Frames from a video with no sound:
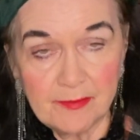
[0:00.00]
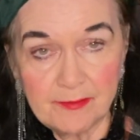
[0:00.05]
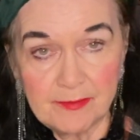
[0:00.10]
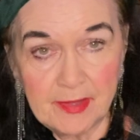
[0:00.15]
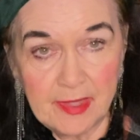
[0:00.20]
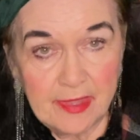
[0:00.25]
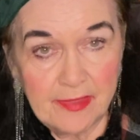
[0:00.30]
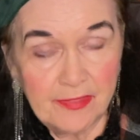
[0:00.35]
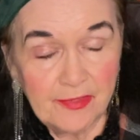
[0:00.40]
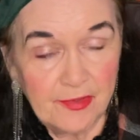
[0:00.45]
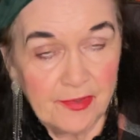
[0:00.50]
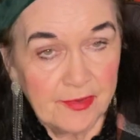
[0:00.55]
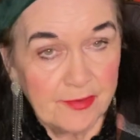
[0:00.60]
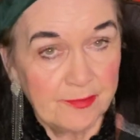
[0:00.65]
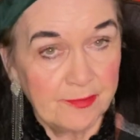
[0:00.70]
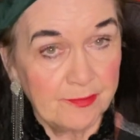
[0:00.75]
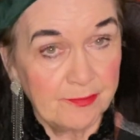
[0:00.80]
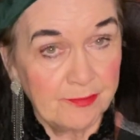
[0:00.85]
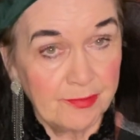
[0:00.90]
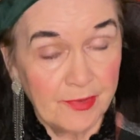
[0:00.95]
pay their
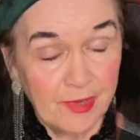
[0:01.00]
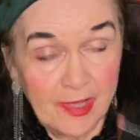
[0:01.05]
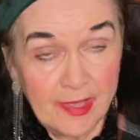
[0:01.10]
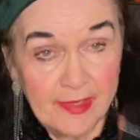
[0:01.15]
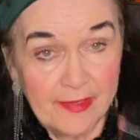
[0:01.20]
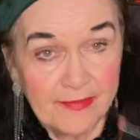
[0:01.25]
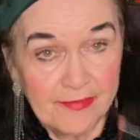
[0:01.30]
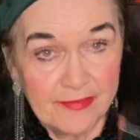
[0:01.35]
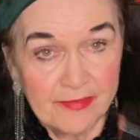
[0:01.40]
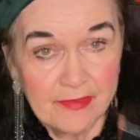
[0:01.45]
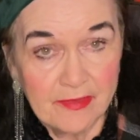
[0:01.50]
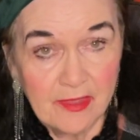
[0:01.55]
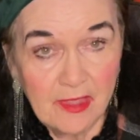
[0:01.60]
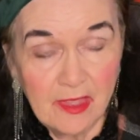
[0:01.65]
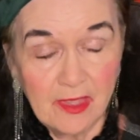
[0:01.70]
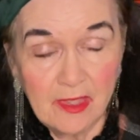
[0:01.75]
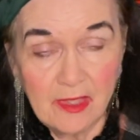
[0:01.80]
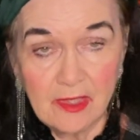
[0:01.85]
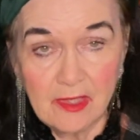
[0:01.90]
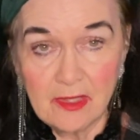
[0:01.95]
price.
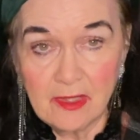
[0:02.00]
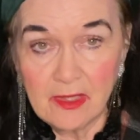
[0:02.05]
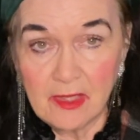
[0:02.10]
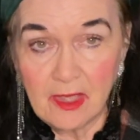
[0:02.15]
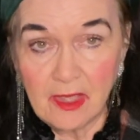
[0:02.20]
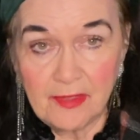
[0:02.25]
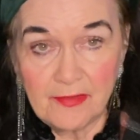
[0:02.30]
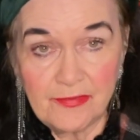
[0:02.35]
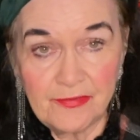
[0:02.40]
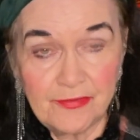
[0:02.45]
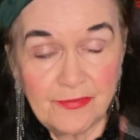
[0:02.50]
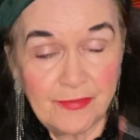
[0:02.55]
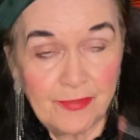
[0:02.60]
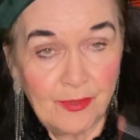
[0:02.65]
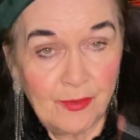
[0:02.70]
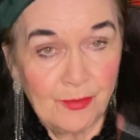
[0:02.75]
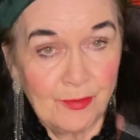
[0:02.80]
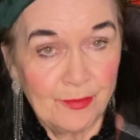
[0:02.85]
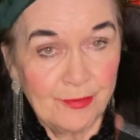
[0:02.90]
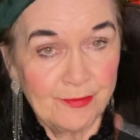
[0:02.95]

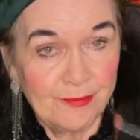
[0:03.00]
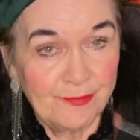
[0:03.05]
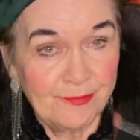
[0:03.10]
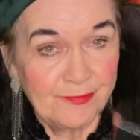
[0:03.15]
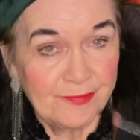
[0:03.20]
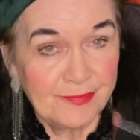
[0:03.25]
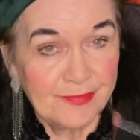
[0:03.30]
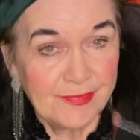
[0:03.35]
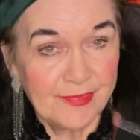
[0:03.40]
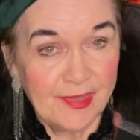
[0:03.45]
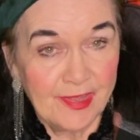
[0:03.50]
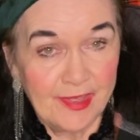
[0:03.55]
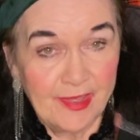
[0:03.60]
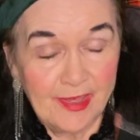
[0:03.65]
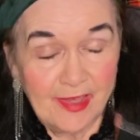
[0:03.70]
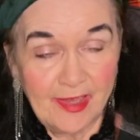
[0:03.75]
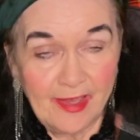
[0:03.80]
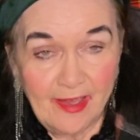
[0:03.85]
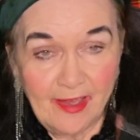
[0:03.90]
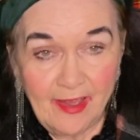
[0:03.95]
So
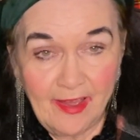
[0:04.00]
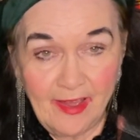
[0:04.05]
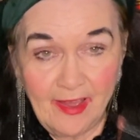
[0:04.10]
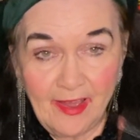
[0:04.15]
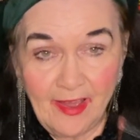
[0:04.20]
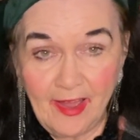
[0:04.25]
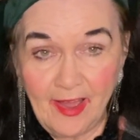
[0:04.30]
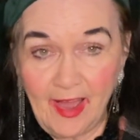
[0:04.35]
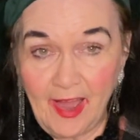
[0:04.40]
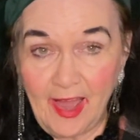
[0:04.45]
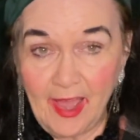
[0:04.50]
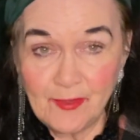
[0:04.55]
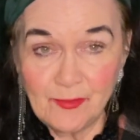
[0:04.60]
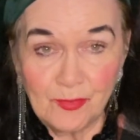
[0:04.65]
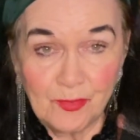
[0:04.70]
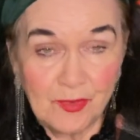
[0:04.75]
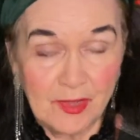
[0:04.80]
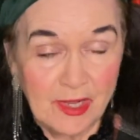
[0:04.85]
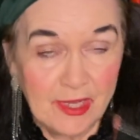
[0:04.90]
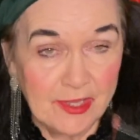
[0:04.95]
I
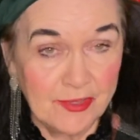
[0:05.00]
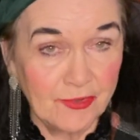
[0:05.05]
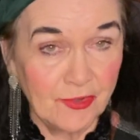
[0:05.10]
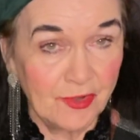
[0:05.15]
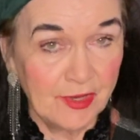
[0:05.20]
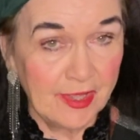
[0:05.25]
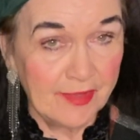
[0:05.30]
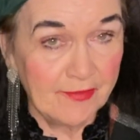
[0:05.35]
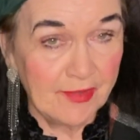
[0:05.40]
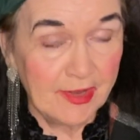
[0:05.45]
really don't have